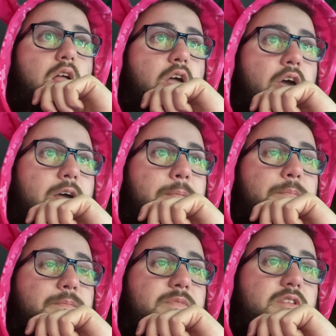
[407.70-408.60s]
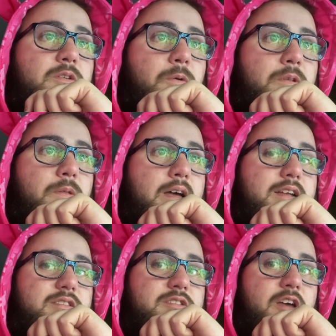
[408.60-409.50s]
and all
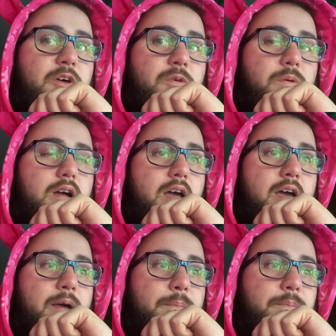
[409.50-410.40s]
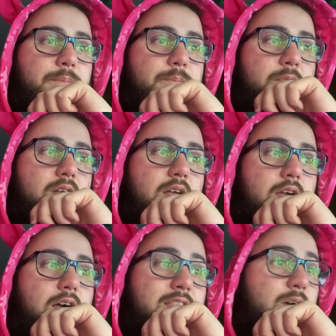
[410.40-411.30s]
that. So
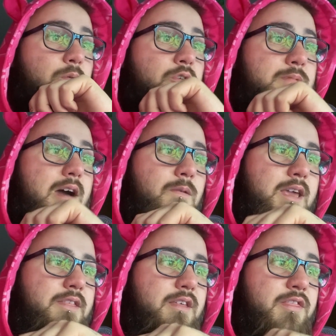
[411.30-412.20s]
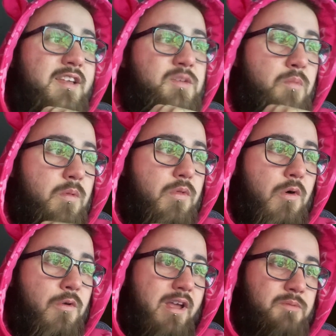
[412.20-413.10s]
that will come out either this month
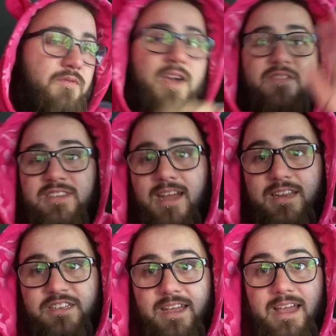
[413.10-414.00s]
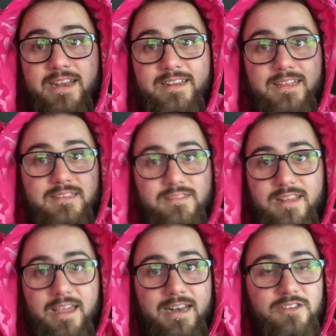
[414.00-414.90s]
or next month. I haven't decided yet. It needs
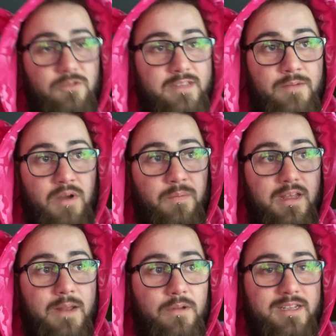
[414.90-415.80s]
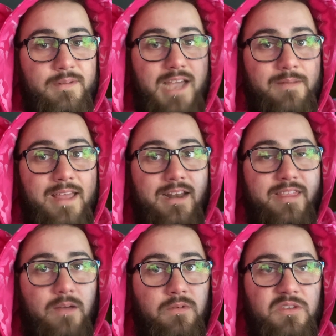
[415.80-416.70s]
like, I need to sort it out properly, and I'm gonna take the time to edit
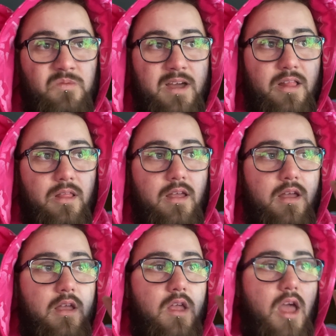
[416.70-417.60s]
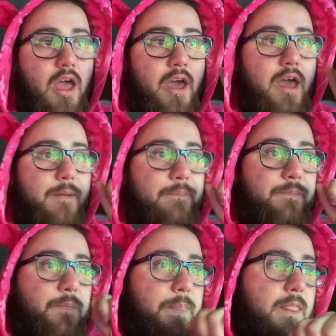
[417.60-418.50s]
that one as well.
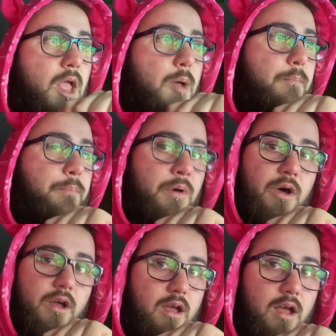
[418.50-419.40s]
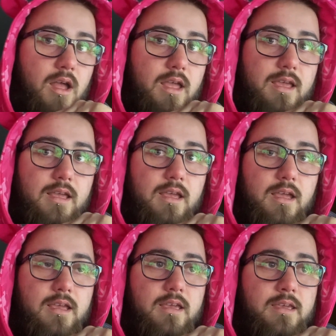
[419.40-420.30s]
But
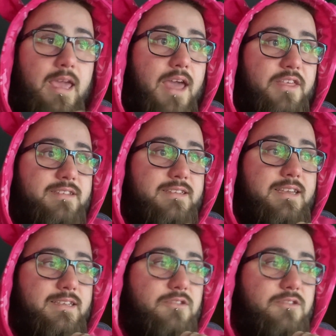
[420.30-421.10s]
yeah, it's